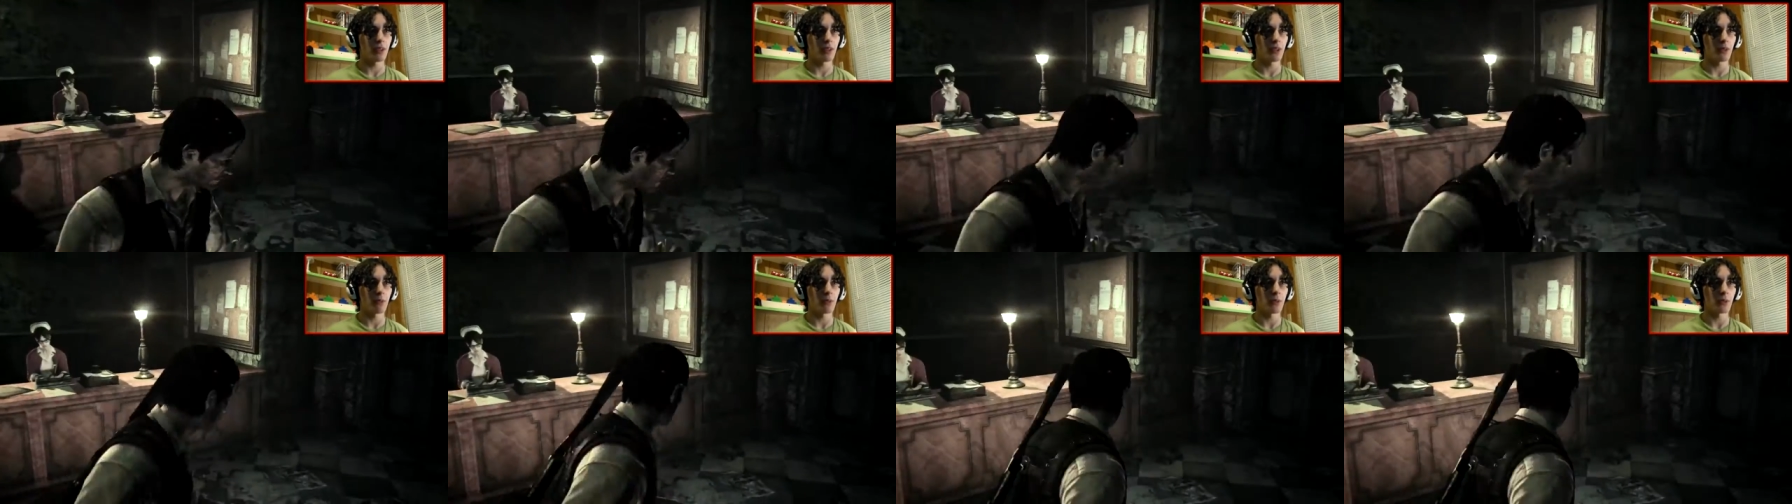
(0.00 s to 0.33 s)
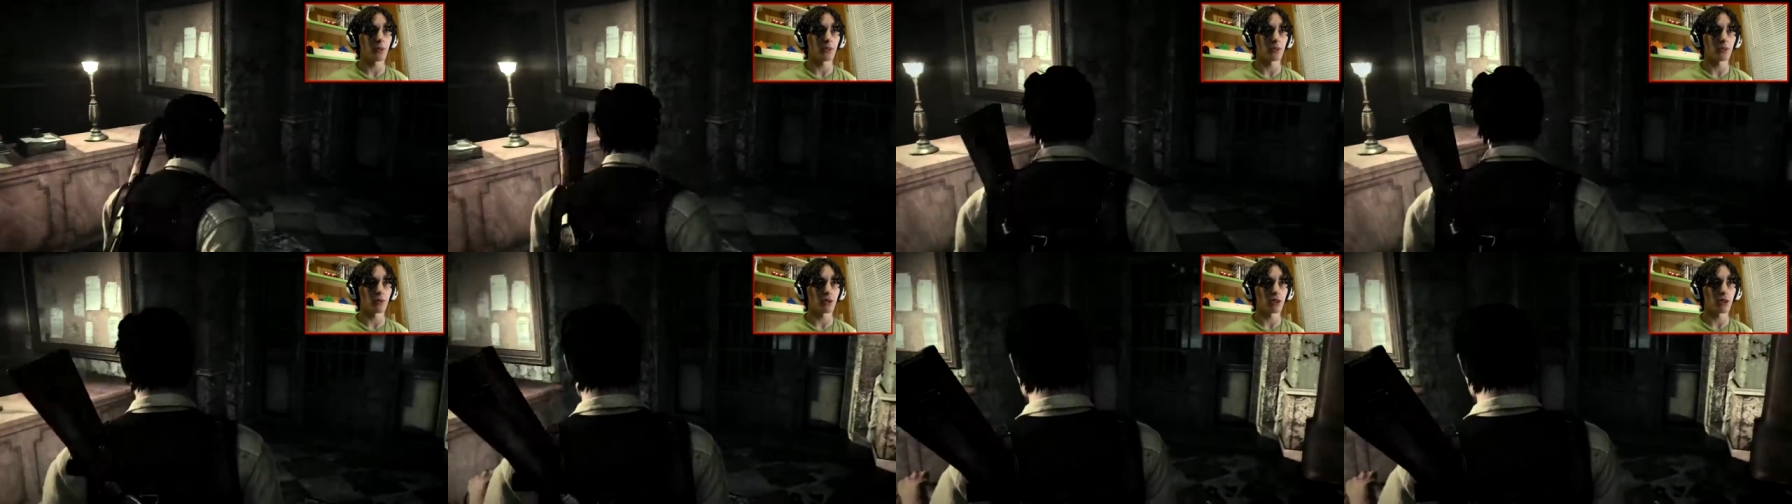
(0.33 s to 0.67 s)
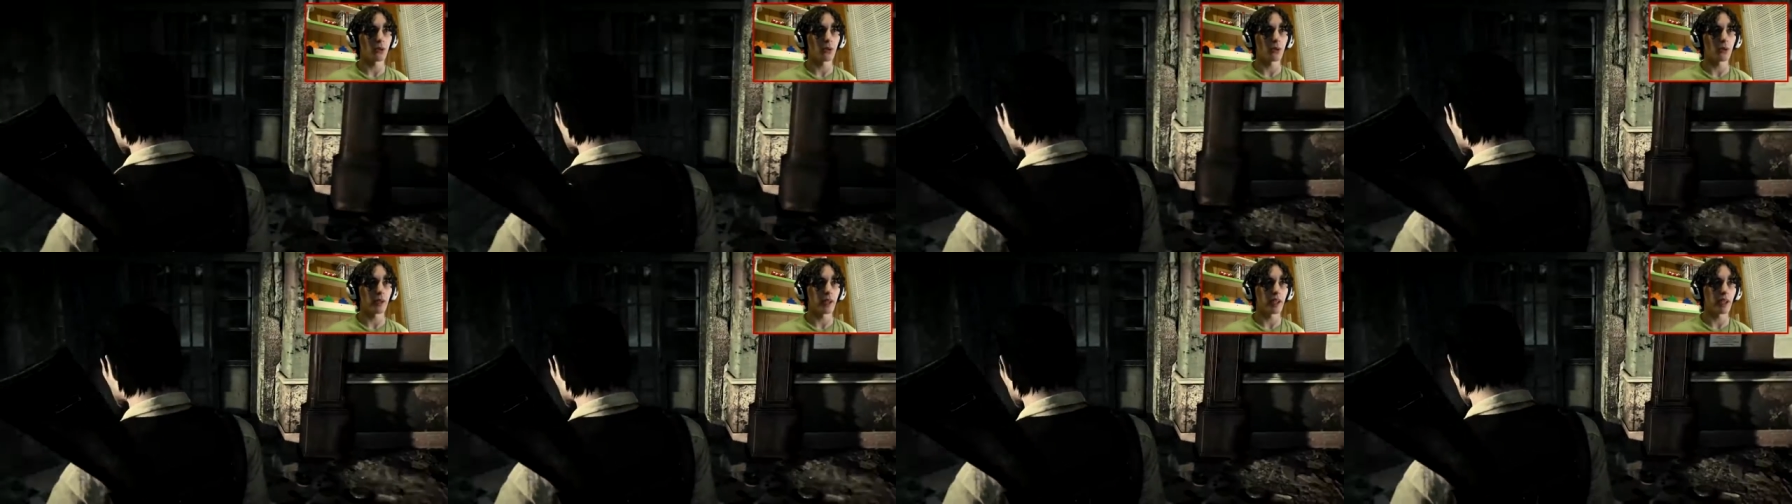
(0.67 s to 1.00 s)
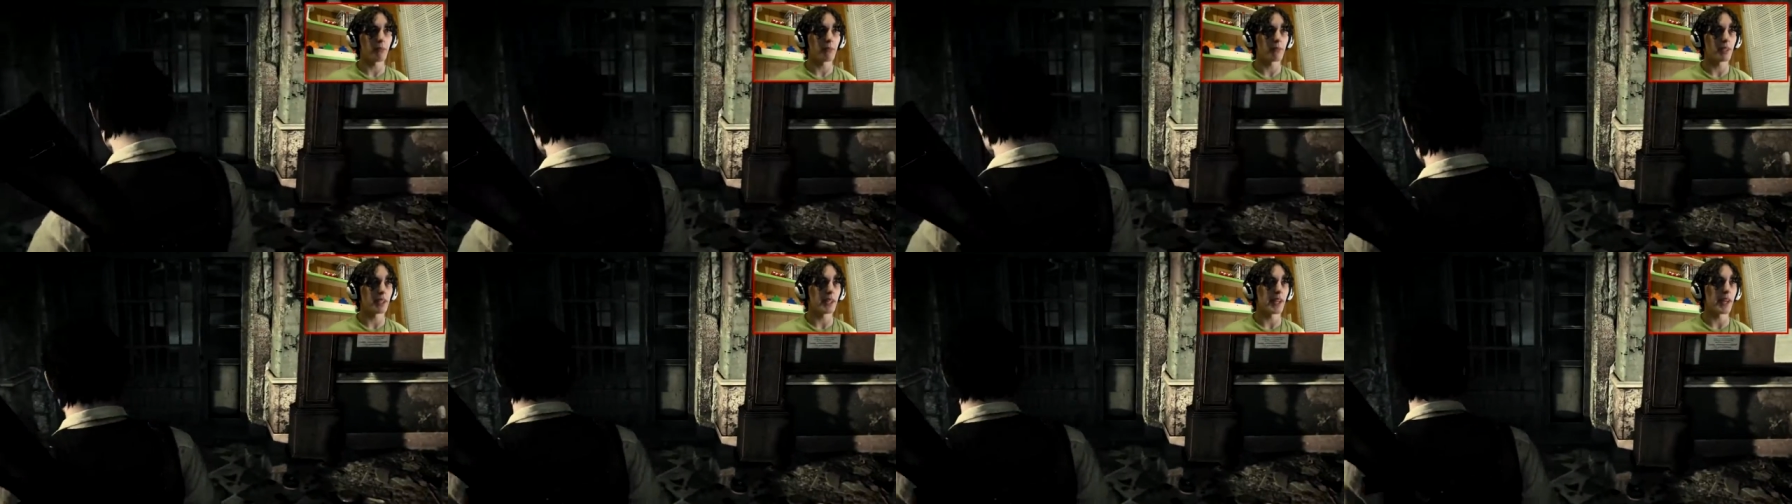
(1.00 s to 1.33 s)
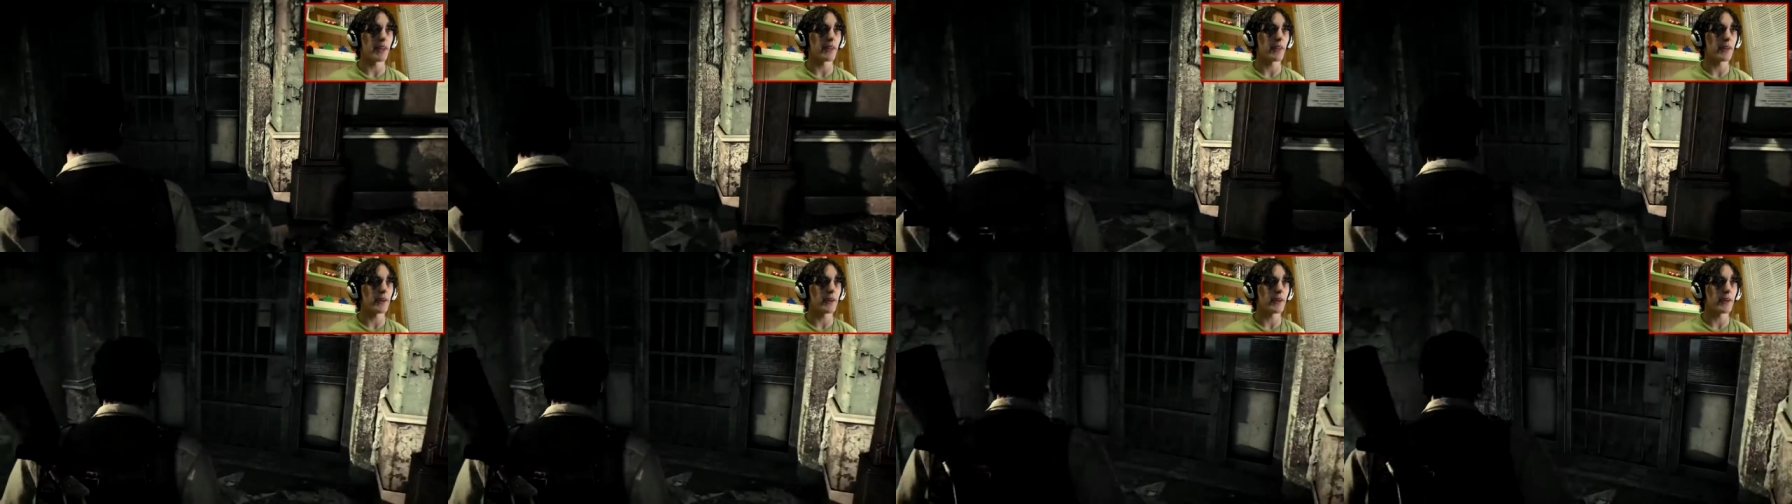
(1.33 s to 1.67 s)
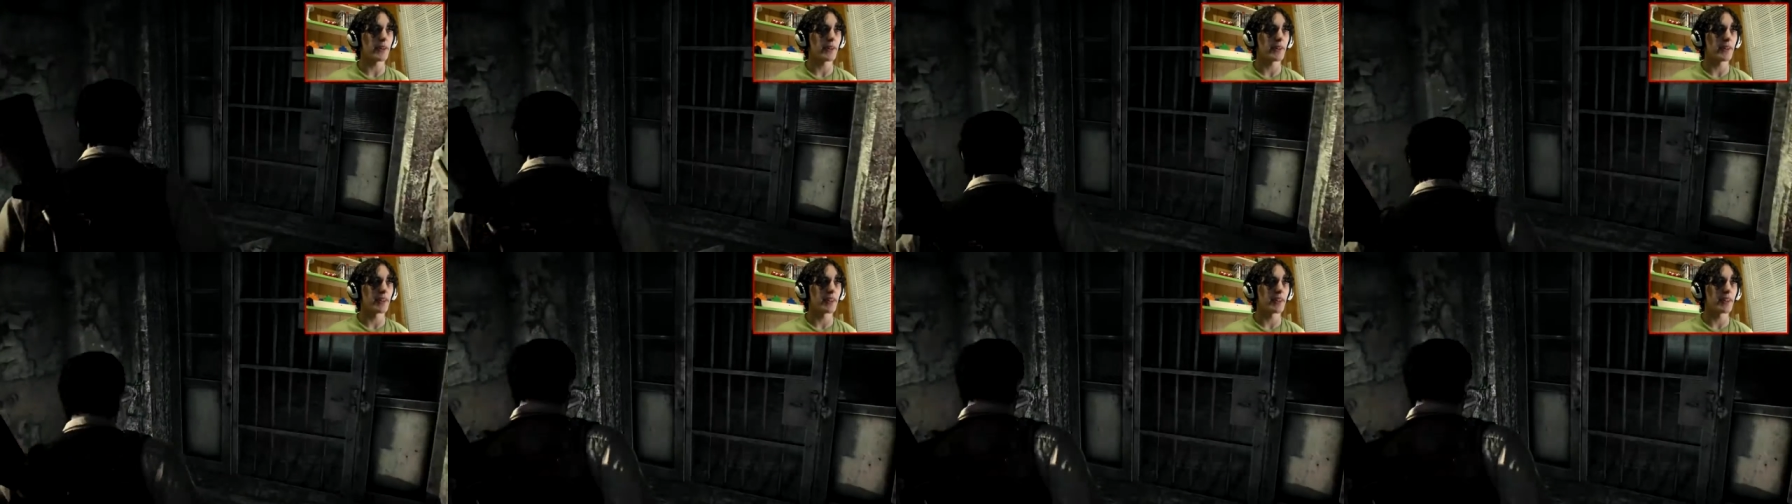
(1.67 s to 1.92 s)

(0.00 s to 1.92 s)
terminal is what's holding him together.